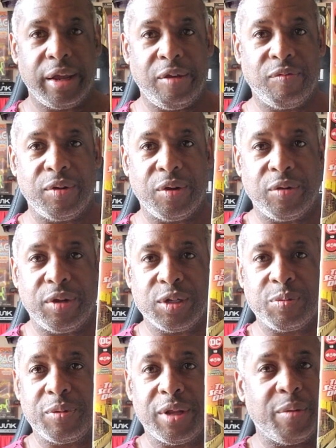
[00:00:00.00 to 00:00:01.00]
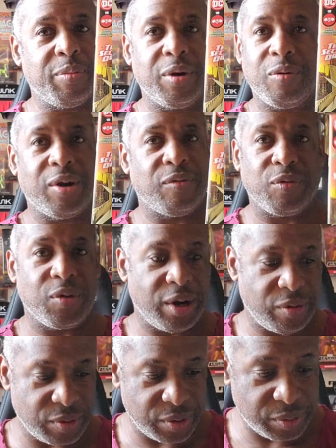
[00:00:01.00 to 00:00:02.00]
Even though this they've been around
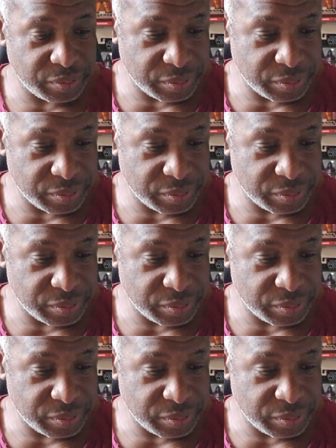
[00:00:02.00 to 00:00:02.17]
forever.